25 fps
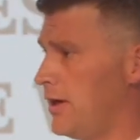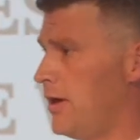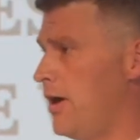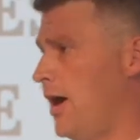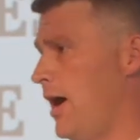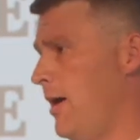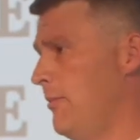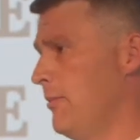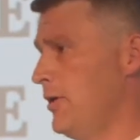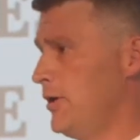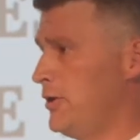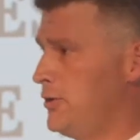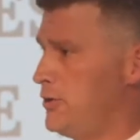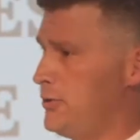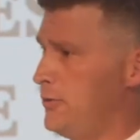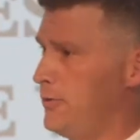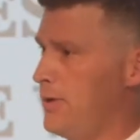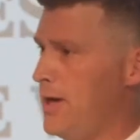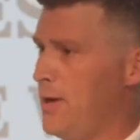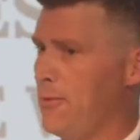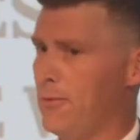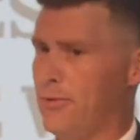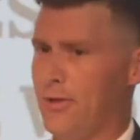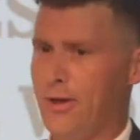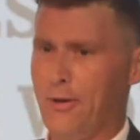I'm gonna do
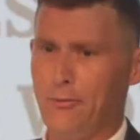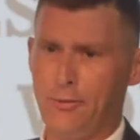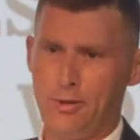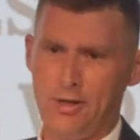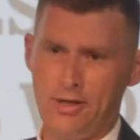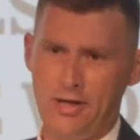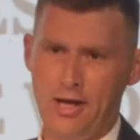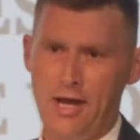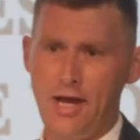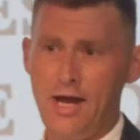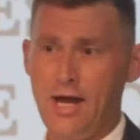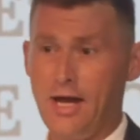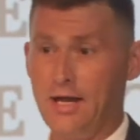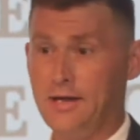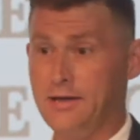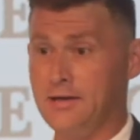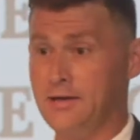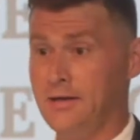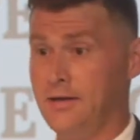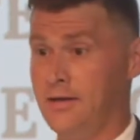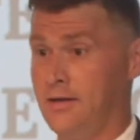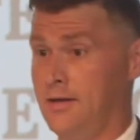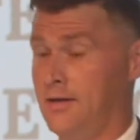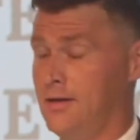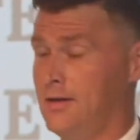that without a guide.